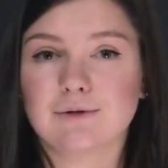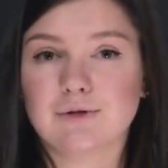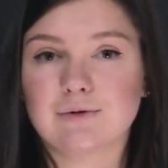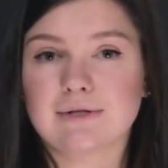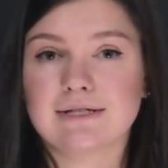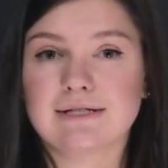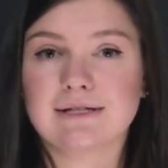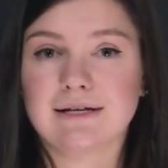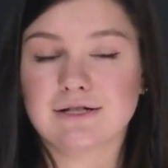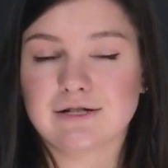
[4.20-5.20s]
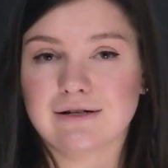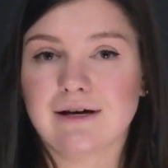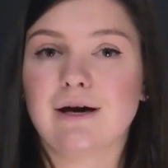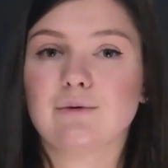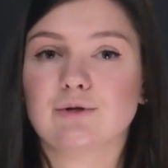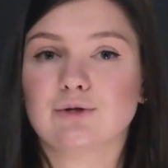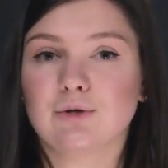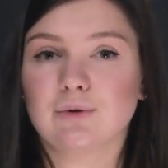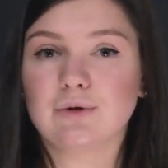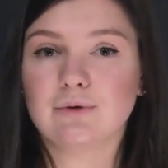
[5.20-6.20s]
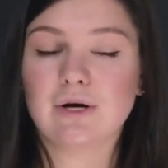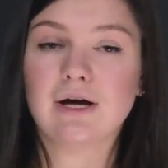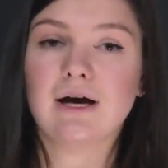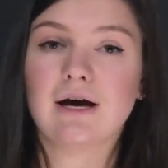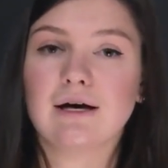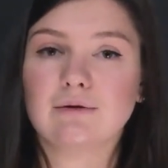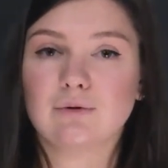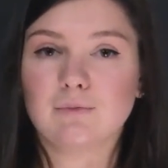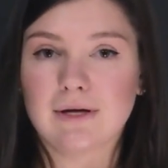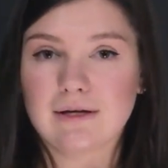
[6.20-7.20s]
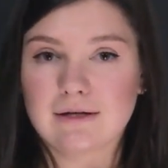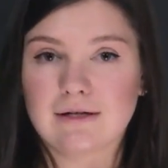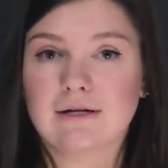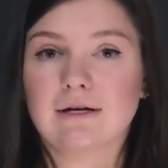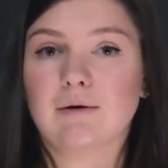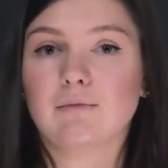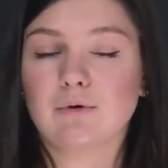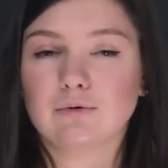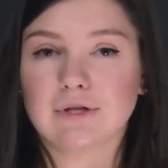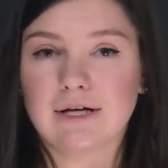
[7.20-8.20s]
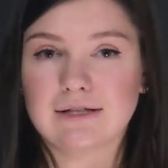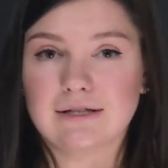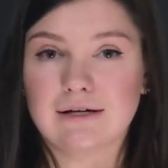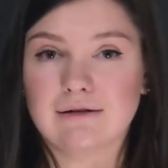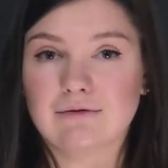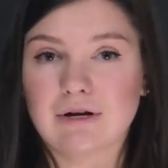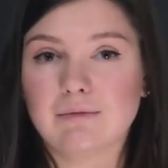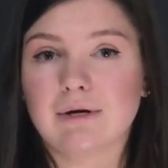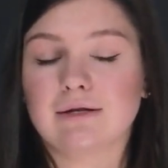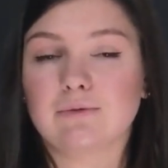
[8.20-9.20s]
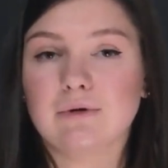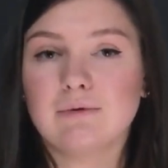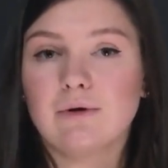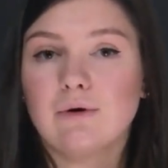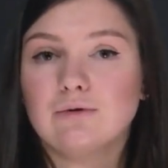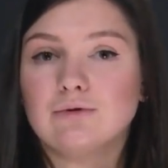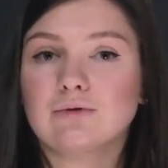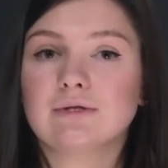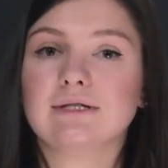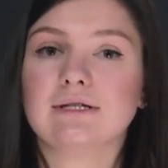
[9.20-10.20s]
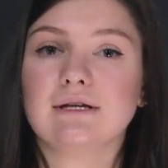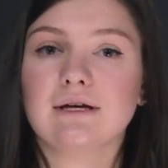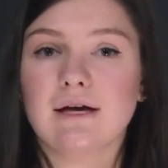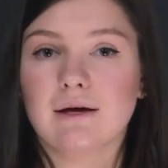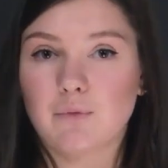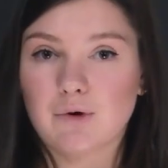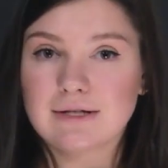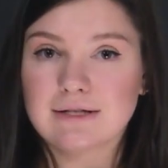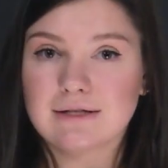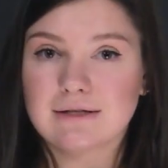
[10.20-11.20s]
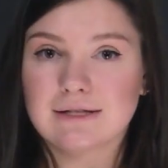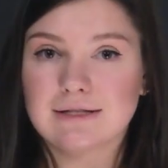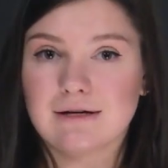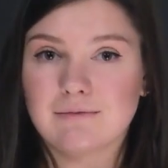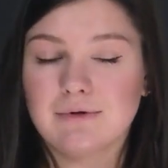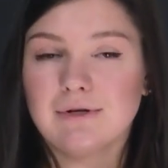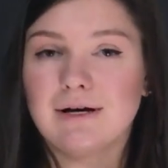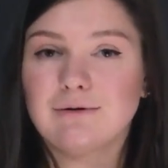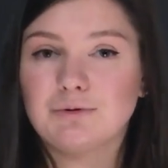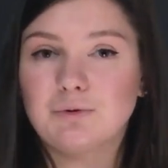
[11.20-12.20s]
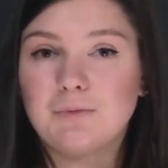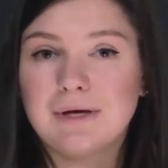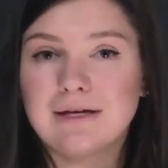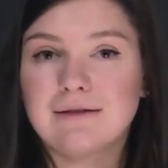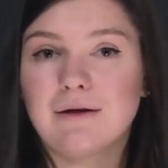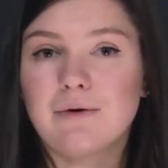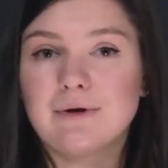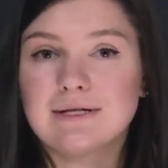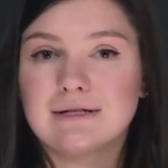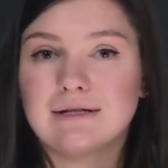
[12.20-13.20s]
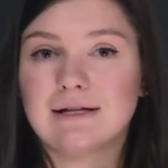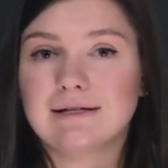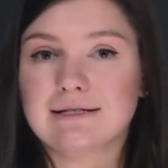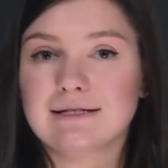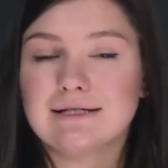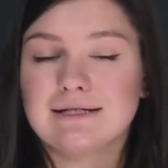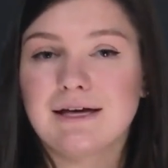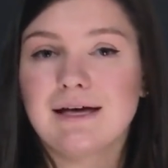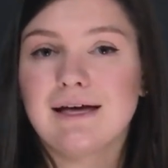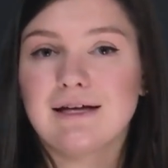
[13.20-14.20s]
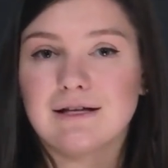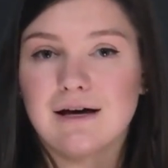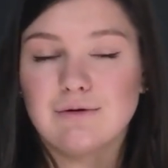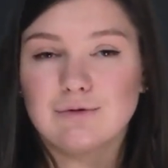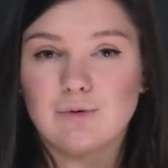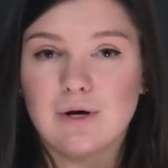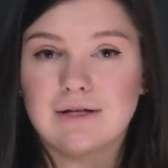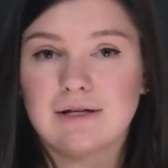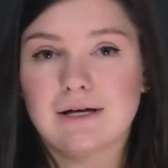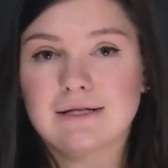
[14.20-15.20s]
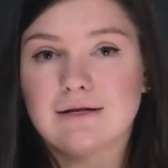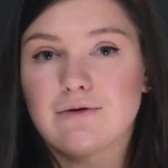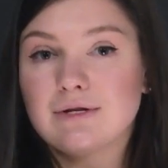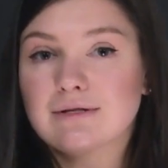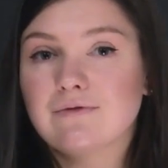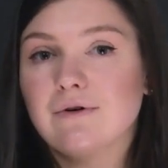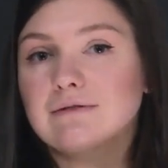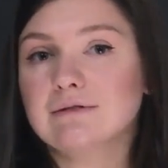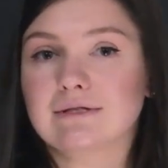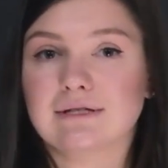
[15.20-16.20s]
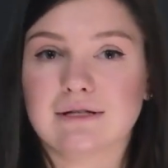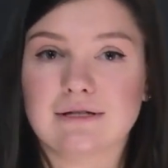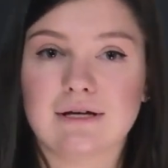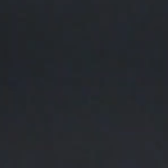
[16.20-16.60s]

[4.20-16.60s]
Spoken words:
During this lecture, I will show you how to make bow tie diagram, and we will also see a practical example how to make the risk analysis and how to analyze the risk factors and the